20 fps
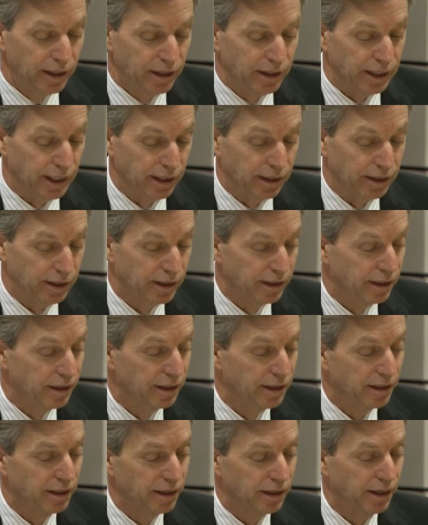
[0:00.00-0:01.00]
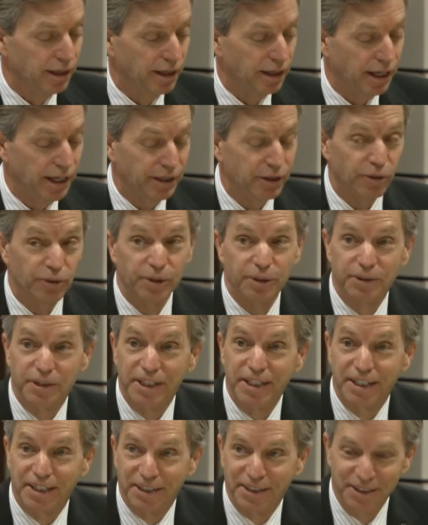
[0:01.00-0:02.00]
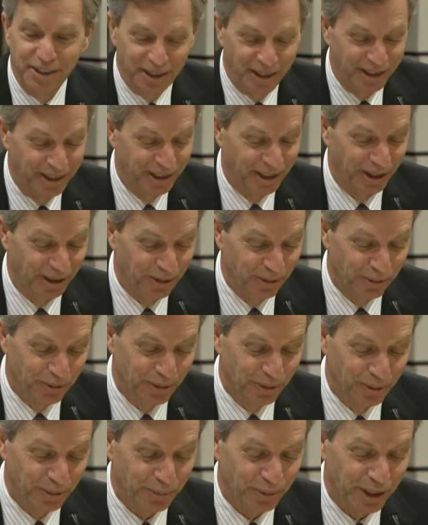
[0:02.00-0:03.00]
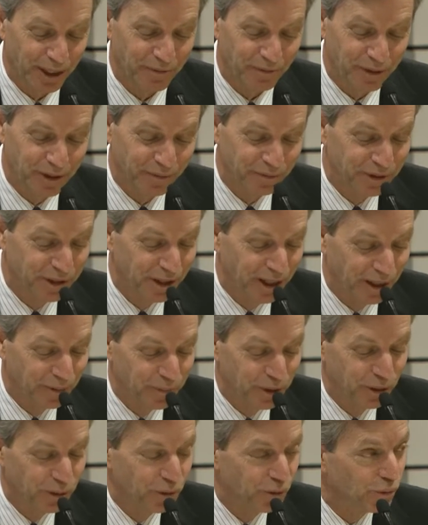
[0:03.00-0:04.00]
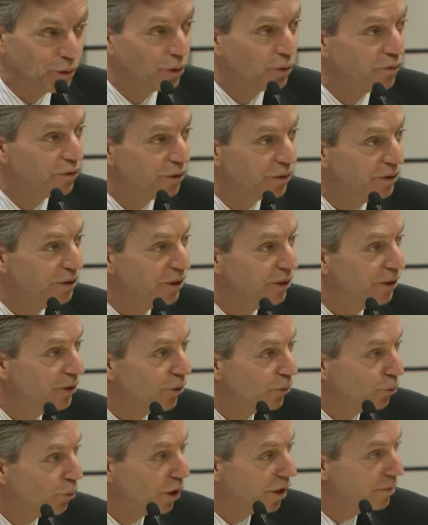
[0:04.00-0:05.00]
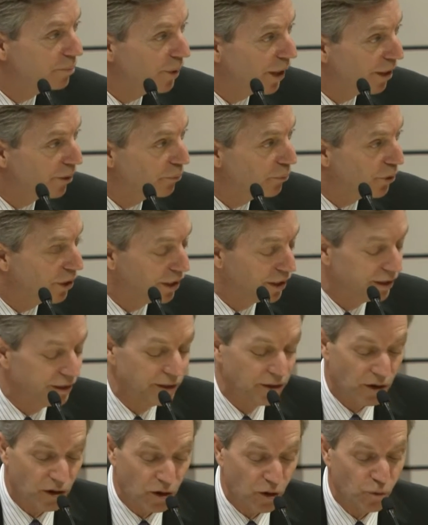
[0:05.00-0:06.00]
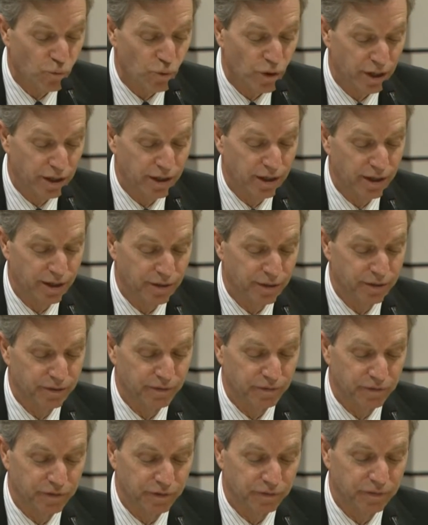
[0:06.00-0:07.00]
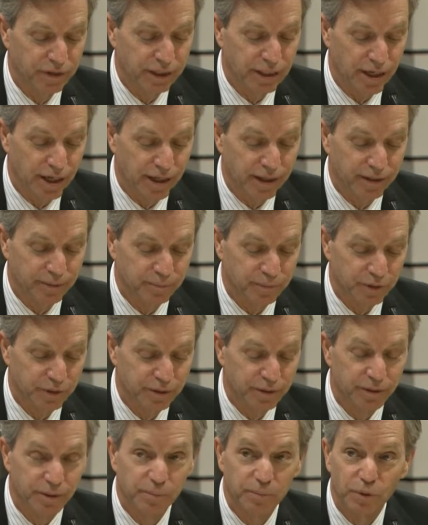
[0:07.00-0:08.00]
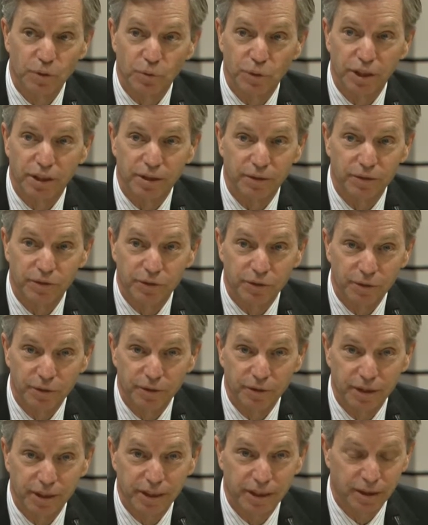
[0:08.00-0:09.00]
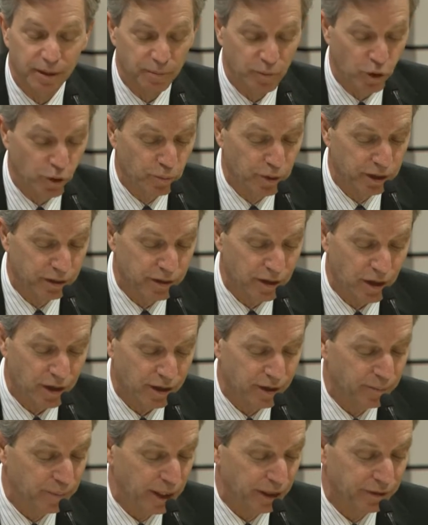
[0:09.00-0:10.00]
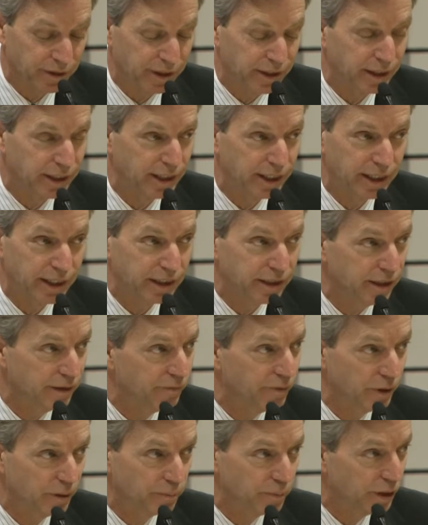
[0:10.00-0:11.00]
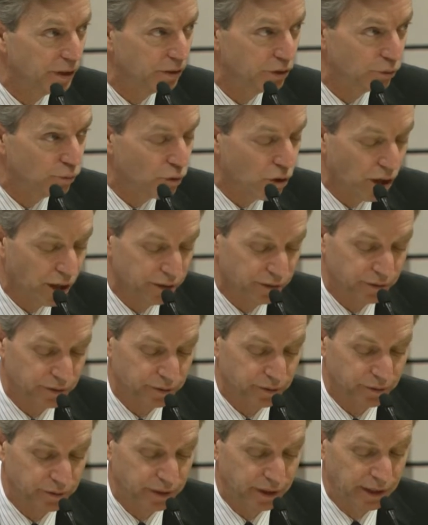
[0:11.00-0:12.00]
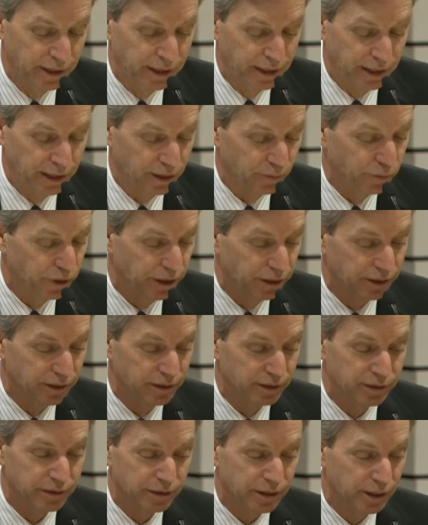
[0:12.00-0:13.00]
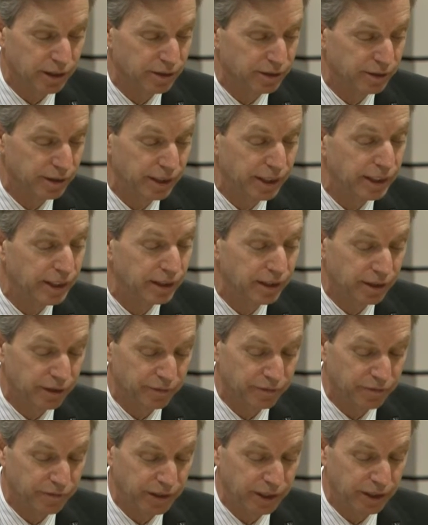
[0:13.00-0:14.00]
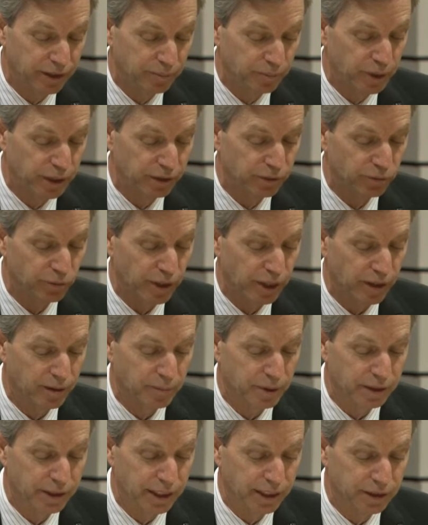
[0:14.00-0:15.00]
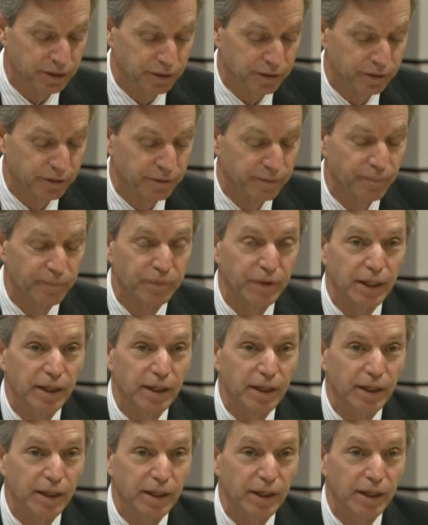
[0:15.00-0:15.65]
Now, I don't intend, and I don't know that we have enough time, to go over one by one all 150 items, but we can certainly in a moment talk about any of them that you want to, and we can discuss any of E&P's recommendations.